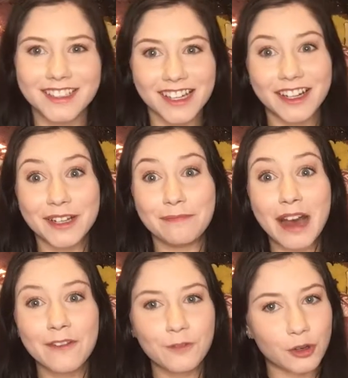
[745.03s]
Sorry,
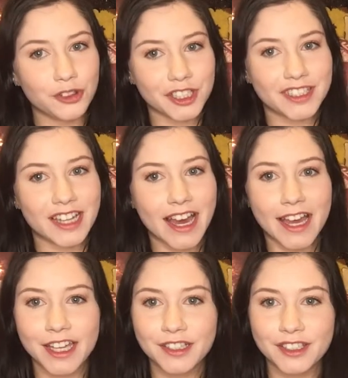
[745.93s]
my phone just
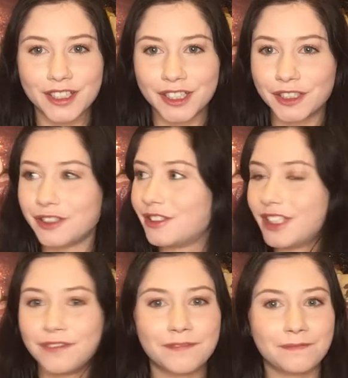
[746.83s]
died, so
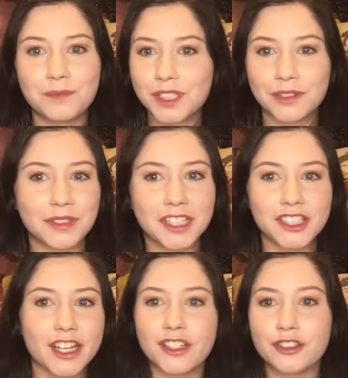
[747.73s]
if something
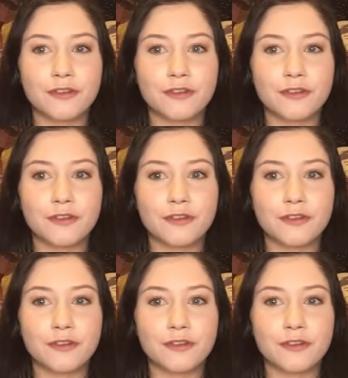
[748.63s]
changed,